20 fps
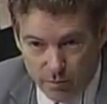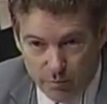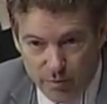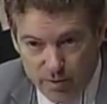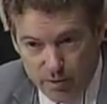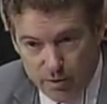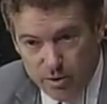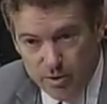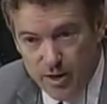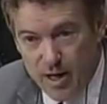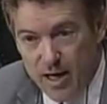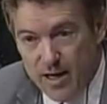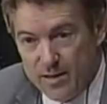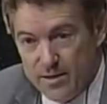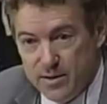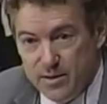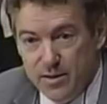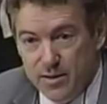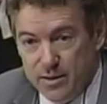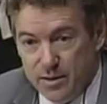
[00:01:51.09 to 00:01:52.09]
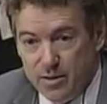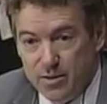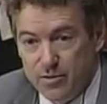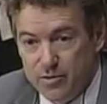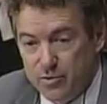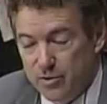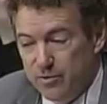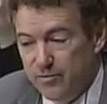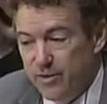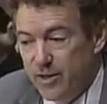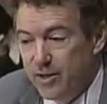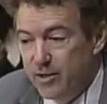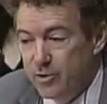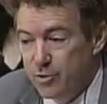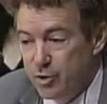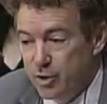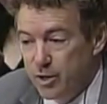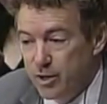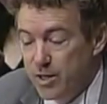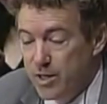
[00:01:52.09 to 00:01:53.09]
be a good idea to conserve
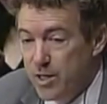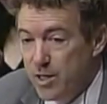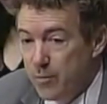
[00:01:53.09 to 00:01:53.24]
energy.